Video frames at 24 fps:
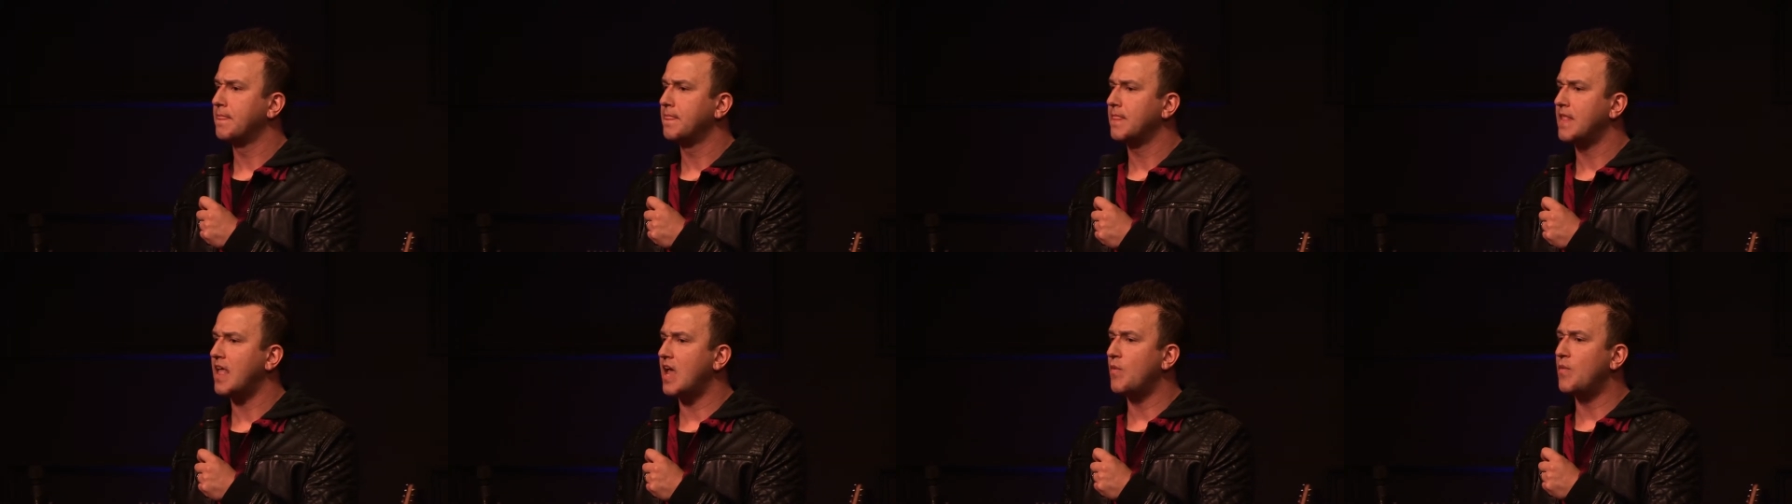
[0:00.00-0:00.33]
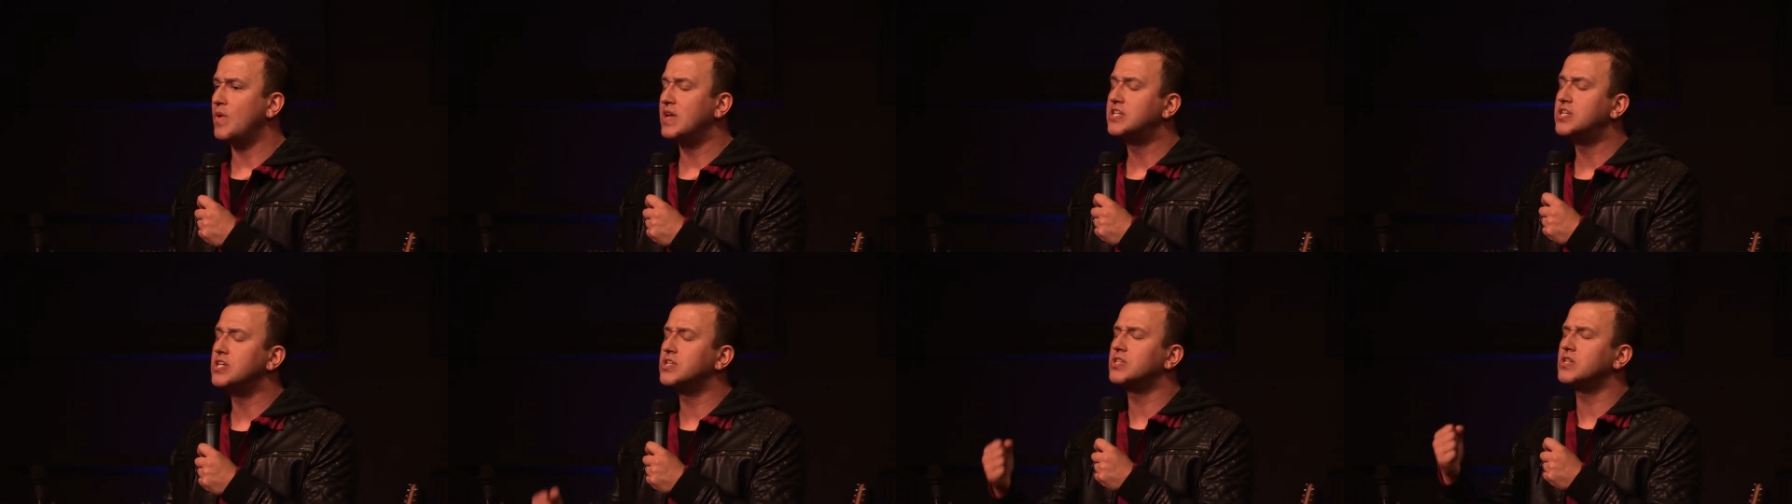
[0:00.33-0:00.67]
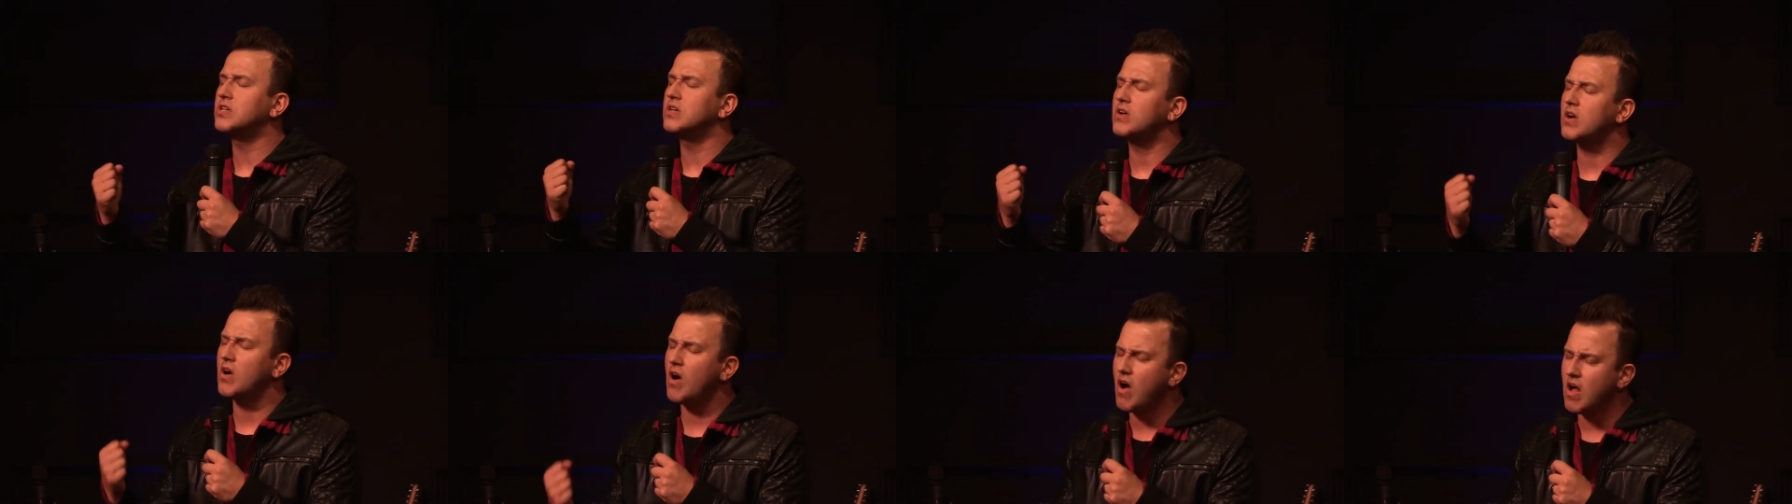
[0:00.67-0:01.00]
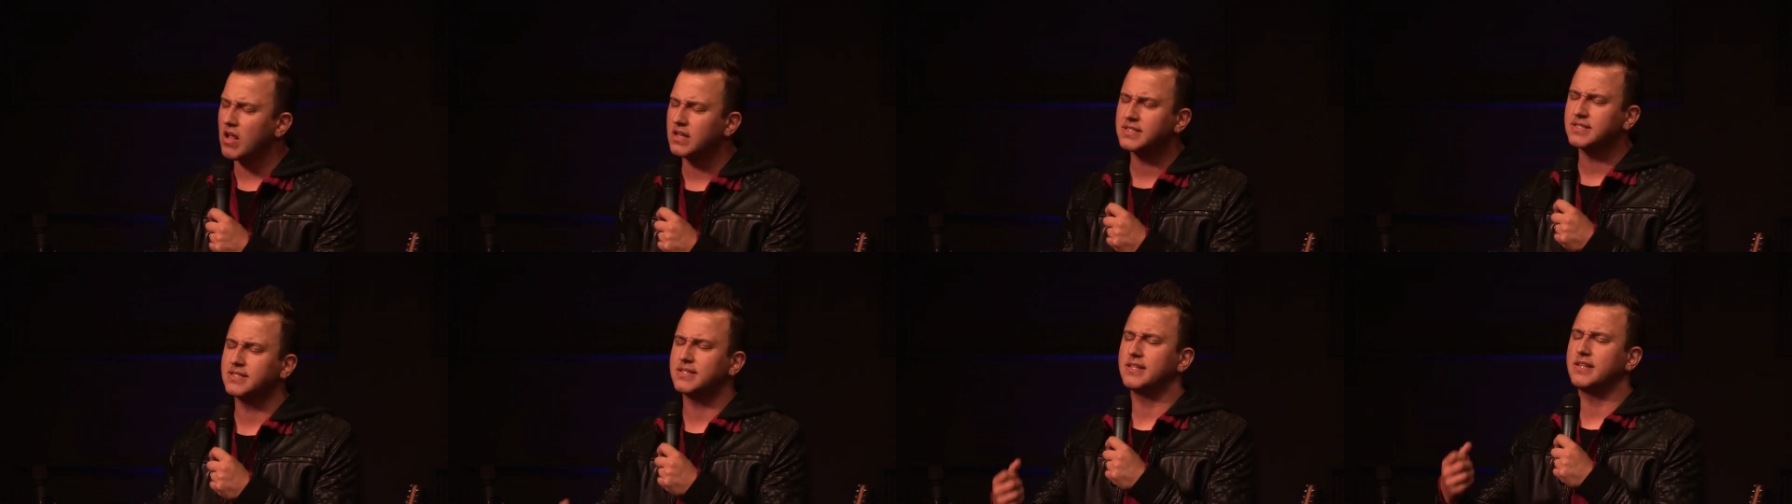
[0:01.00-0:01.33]
And we just
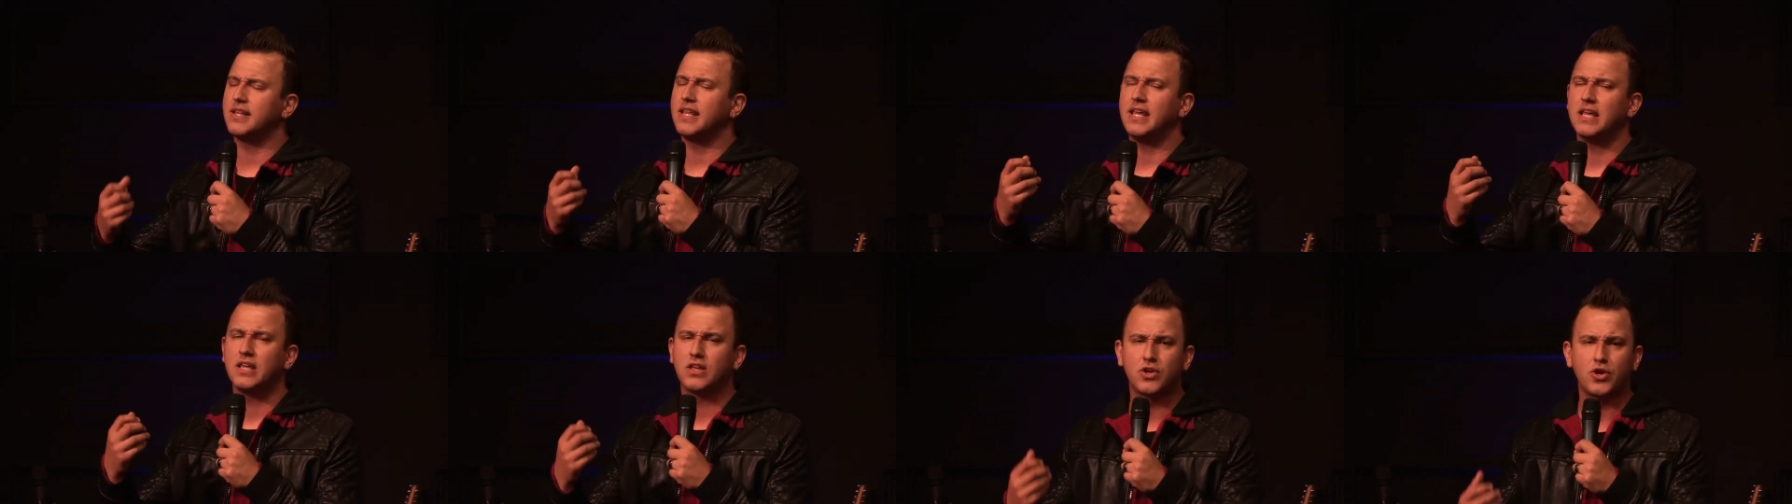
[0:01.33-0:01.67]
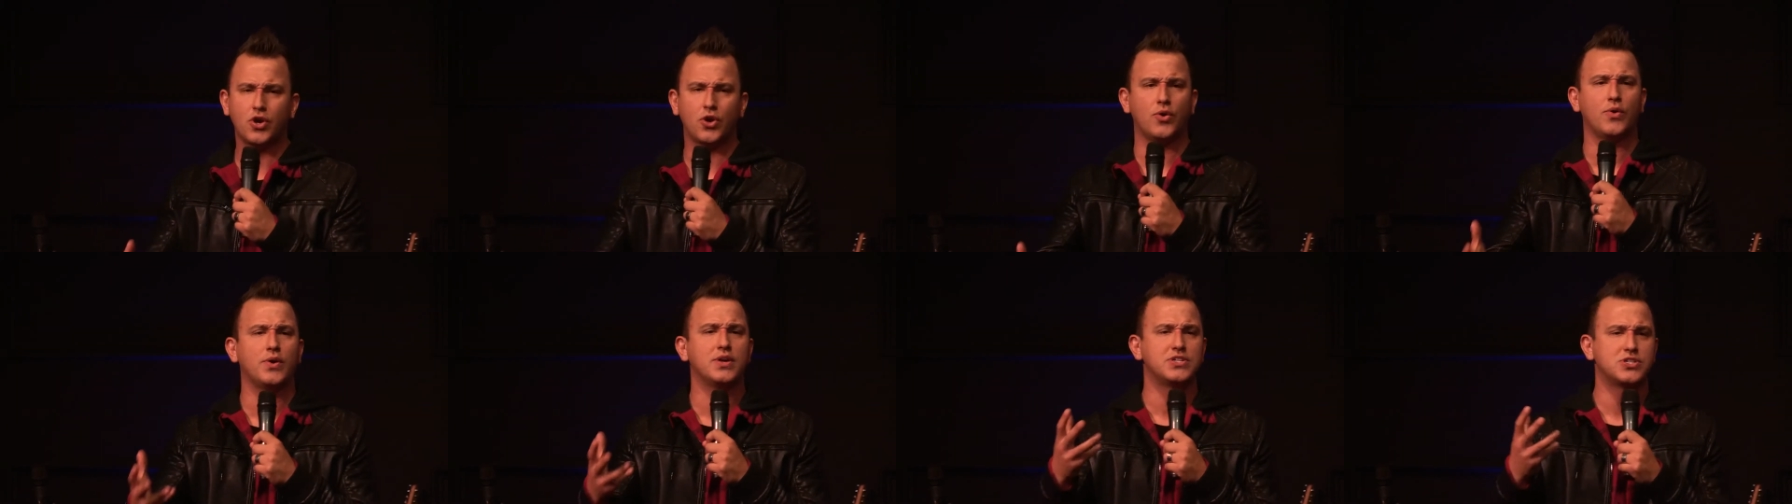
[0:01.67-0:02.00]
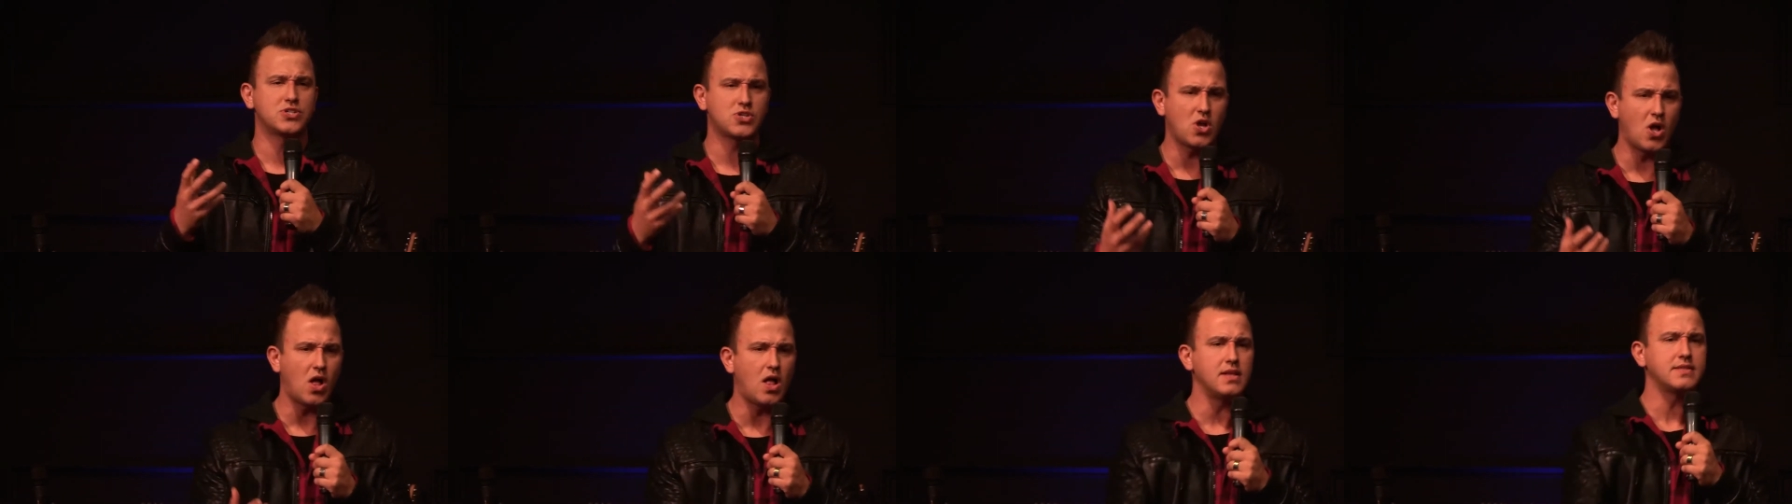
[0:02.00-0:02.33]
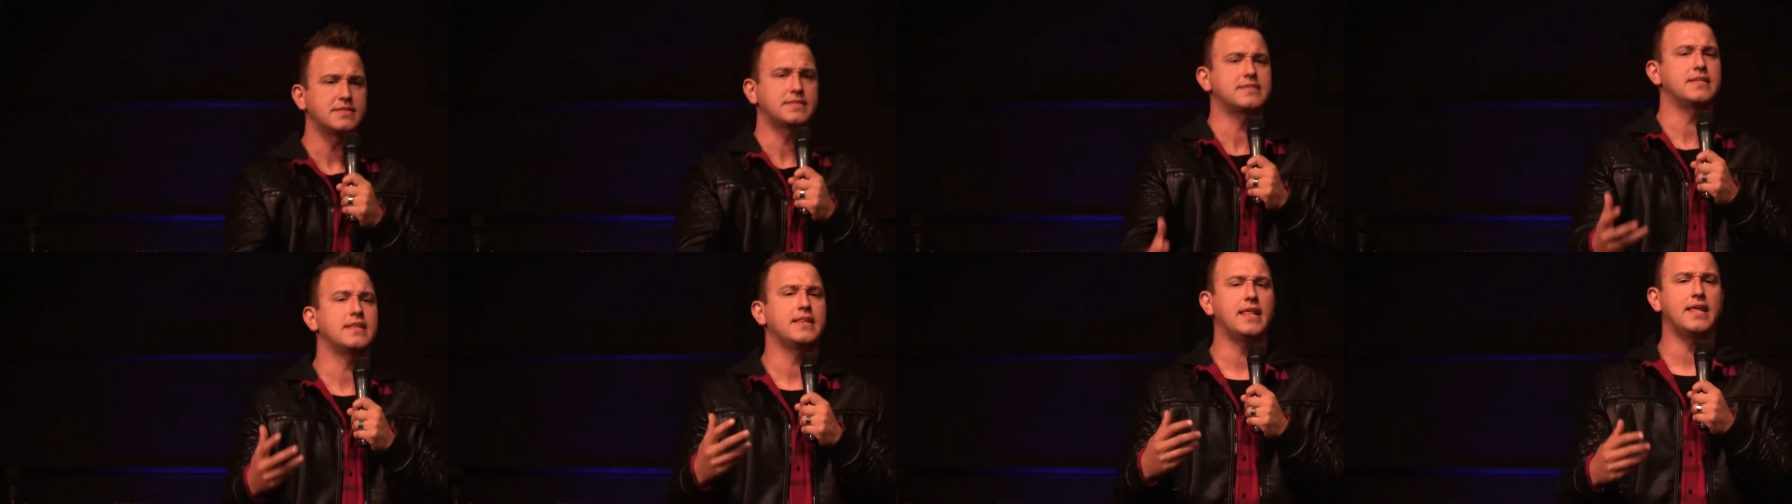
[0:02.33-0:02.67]
constantly encourage,
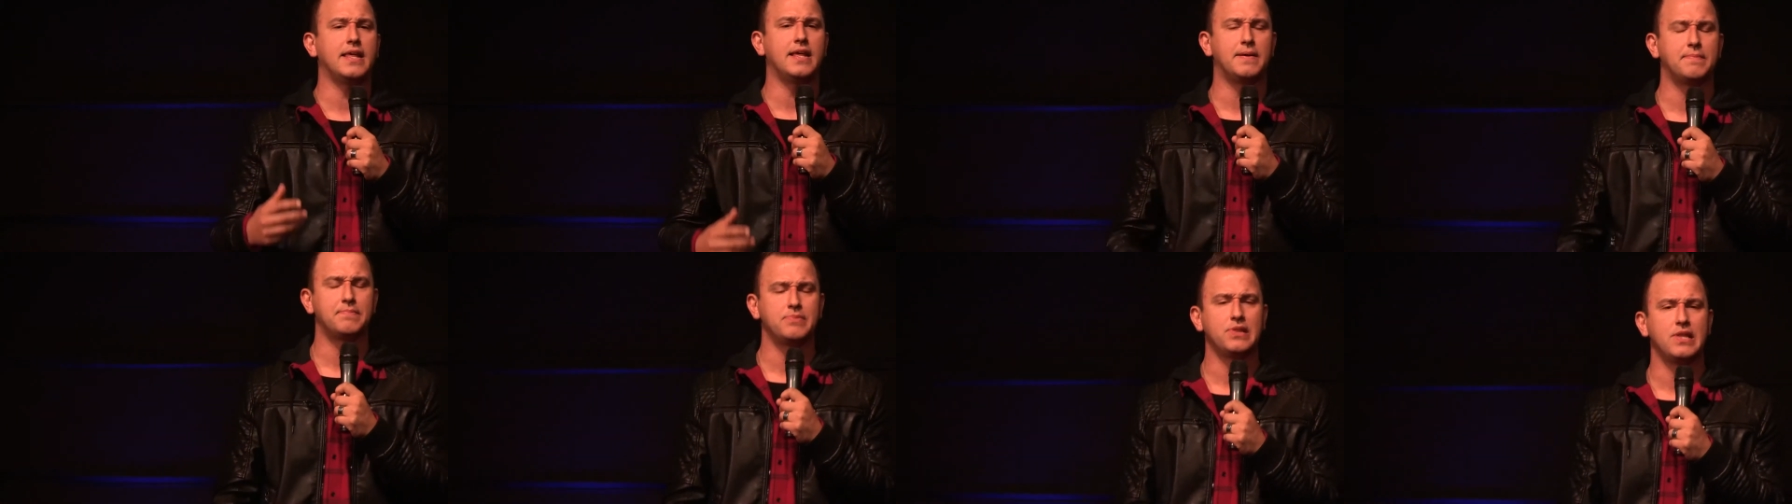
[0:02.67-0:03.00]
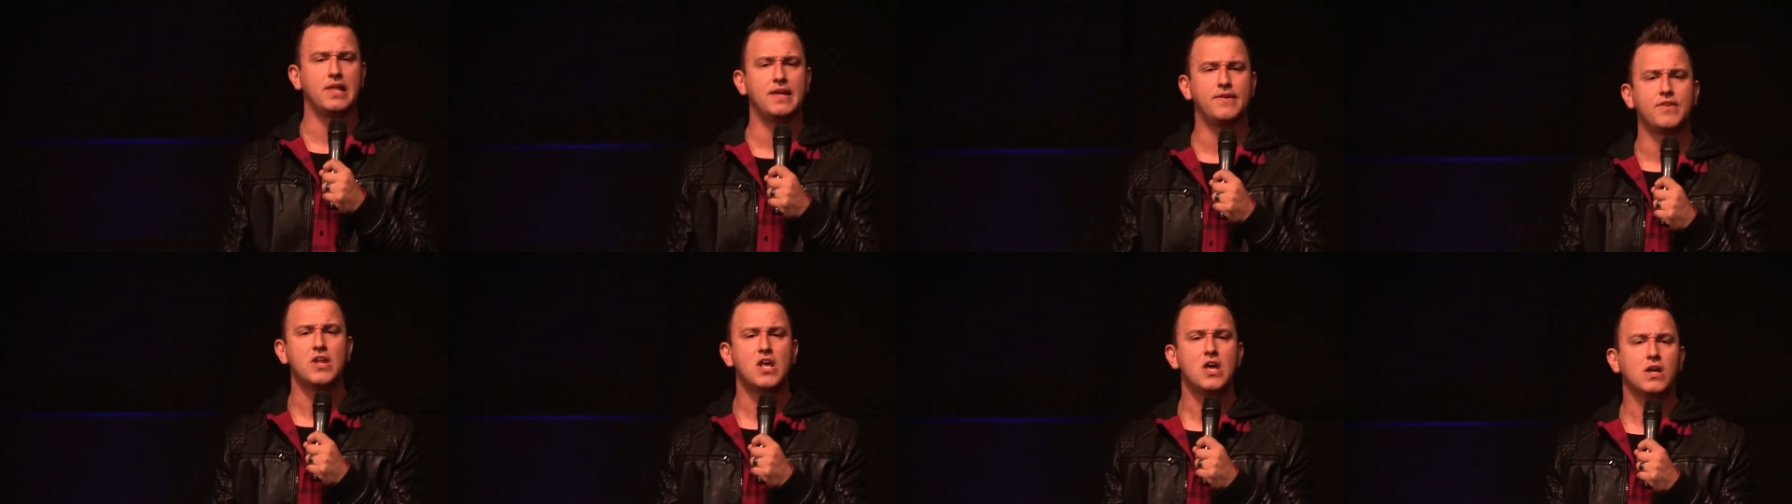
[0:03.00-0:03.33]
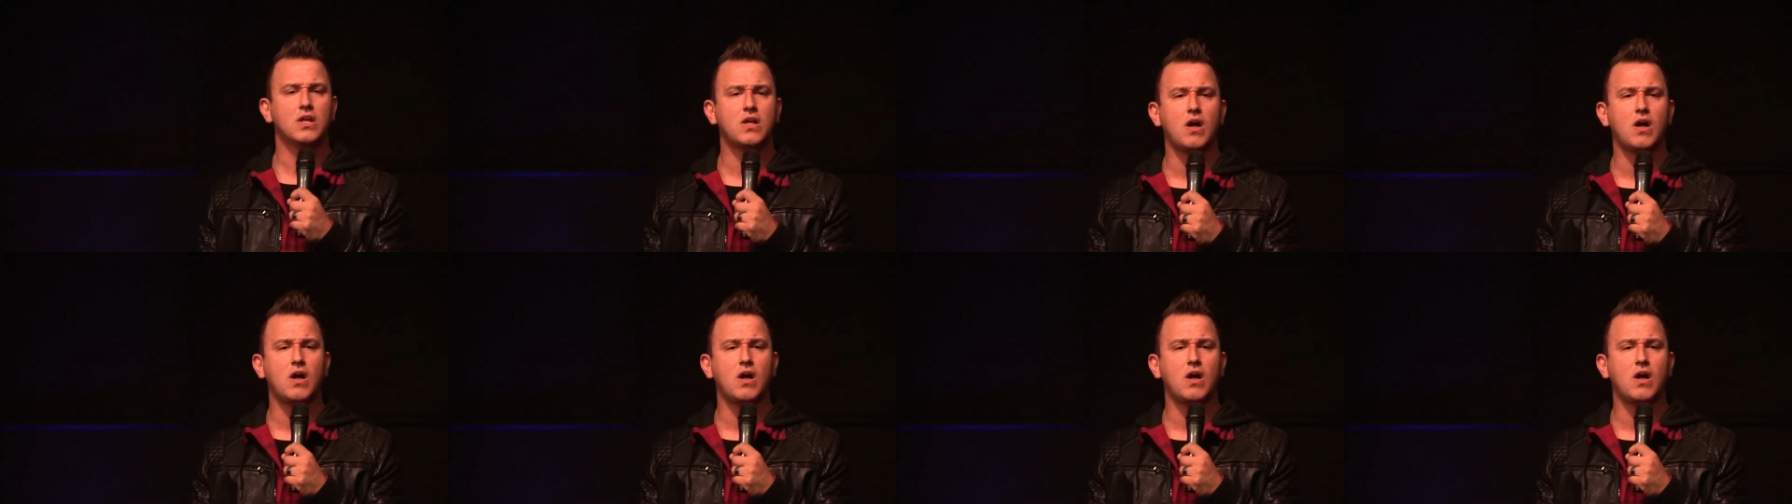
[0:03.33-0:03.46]
constantly uplift,